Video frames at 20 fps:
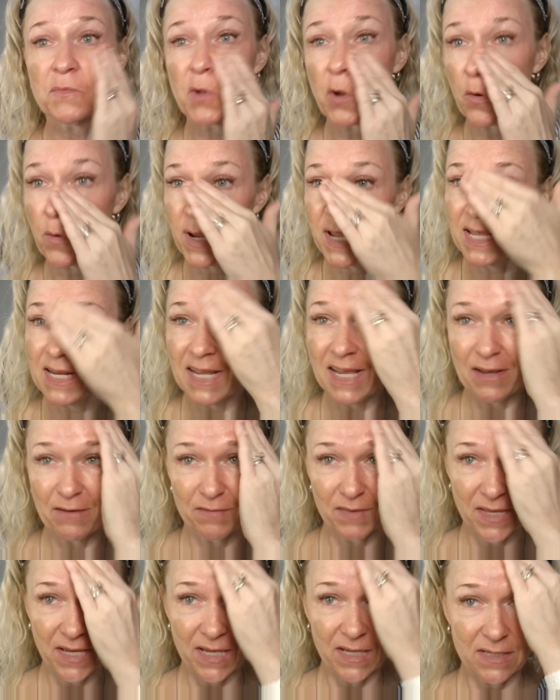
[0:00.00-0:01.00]
or any of
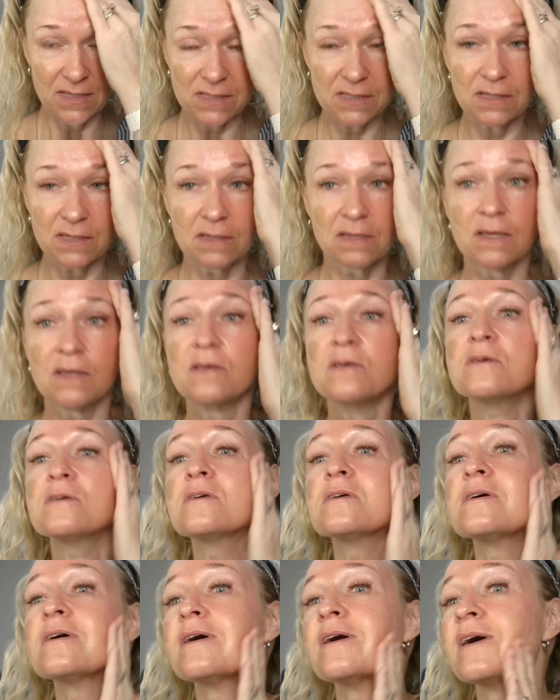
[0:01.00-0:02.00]
these.
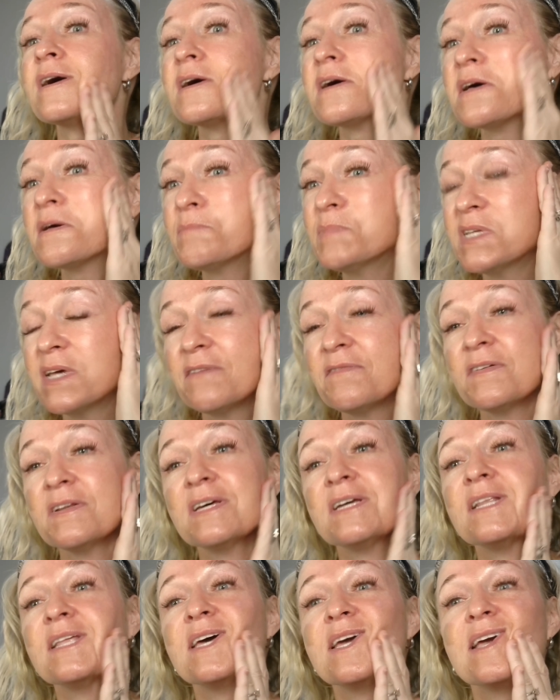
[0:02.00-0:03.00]
I'm
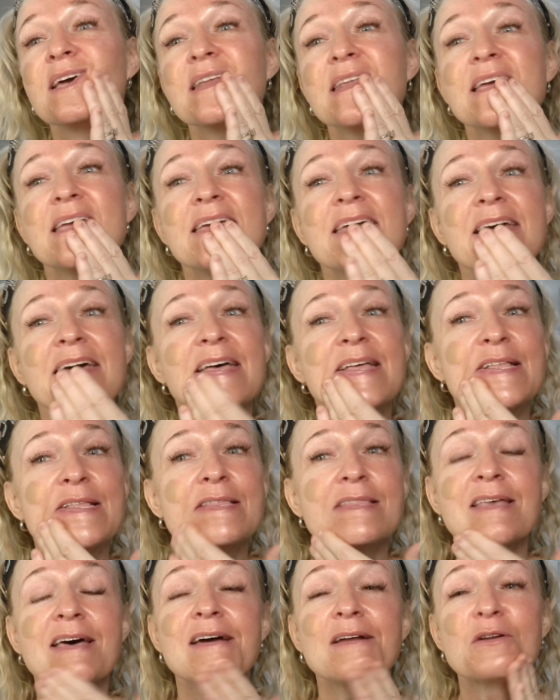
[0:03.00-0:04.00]
definitely going to get
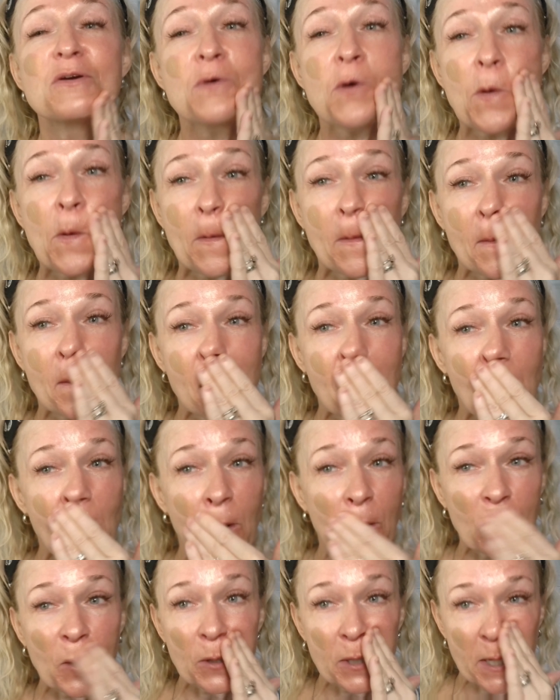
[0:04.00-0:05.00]
that
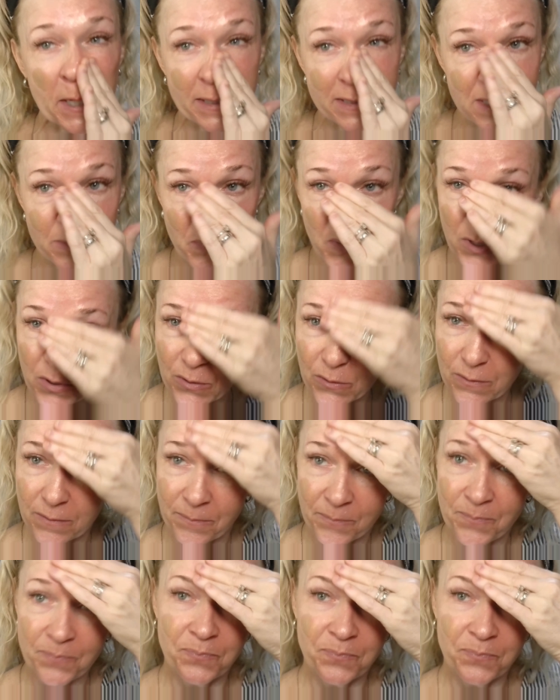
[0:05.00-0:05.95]
1/4 teaspoon